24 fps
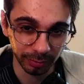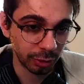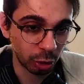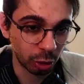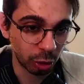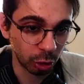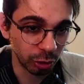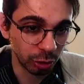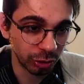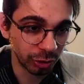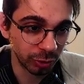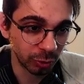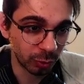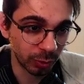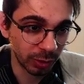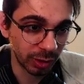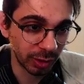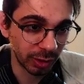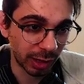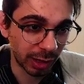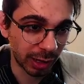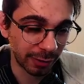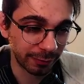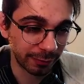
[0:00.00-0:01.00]
The content
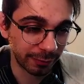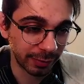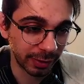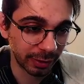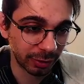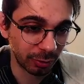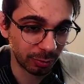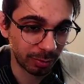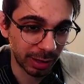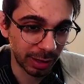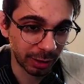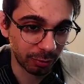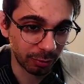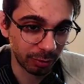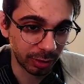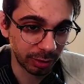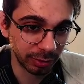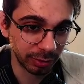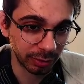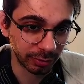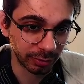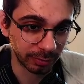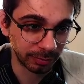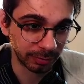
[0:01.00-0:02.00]
will affect the
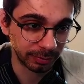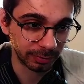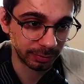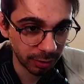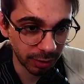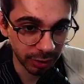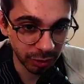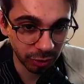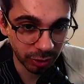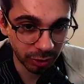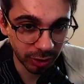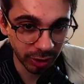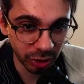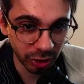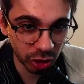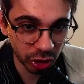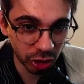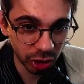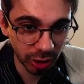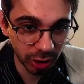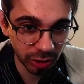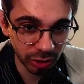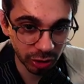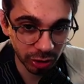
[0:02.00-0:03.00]
background. Then you can
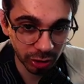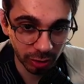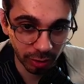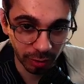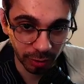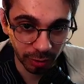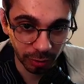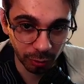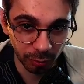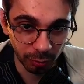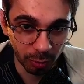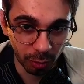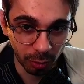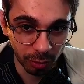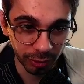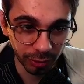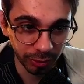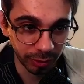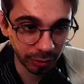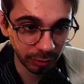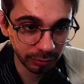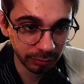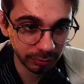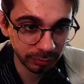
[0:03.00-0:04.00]
change the
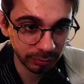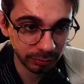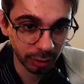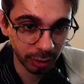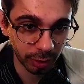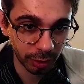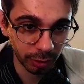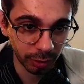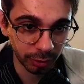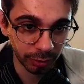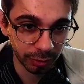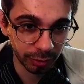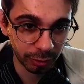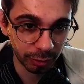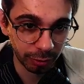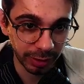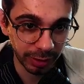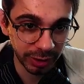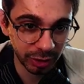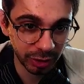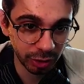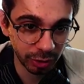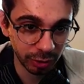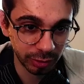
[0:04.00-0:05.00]
border and the
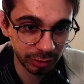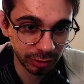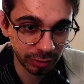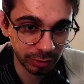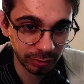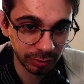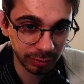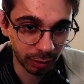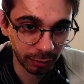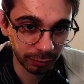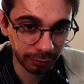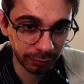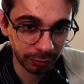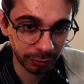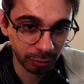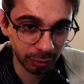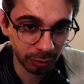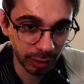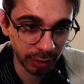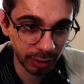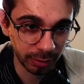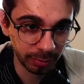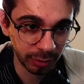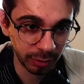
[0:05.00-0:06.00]
radius of
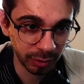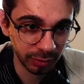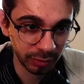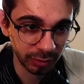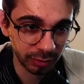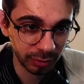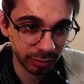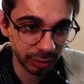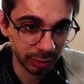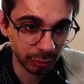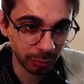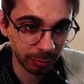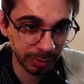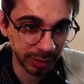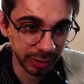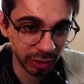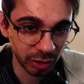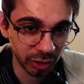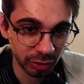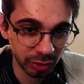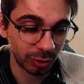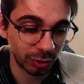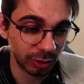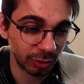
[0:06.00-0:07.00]
your element in your
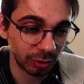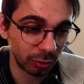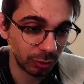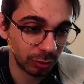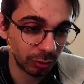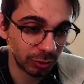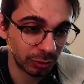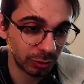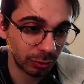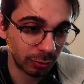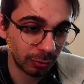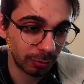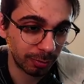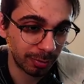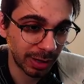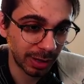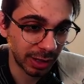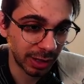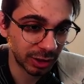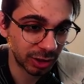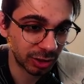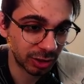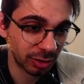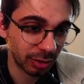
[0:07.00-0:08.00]
page. You can also
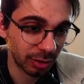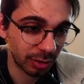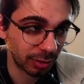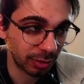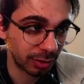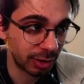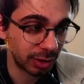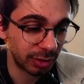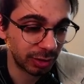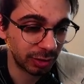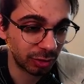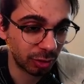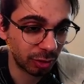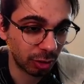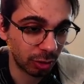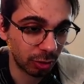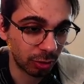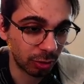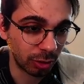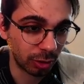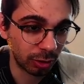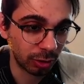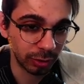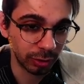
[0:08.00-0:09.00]
match the editor
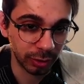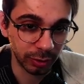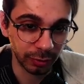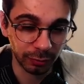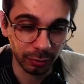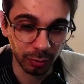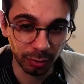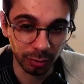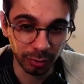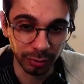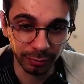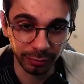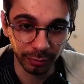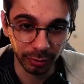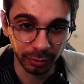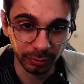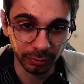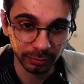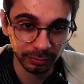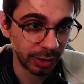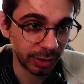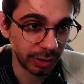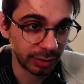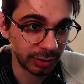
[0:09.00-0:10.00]
color if you
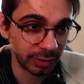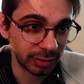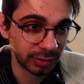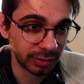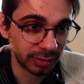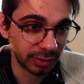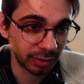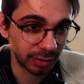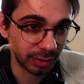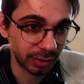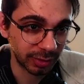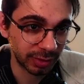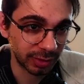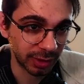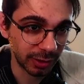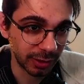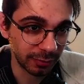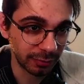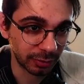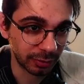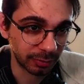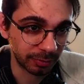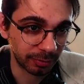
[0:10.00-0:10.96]
prefer. Then it's save.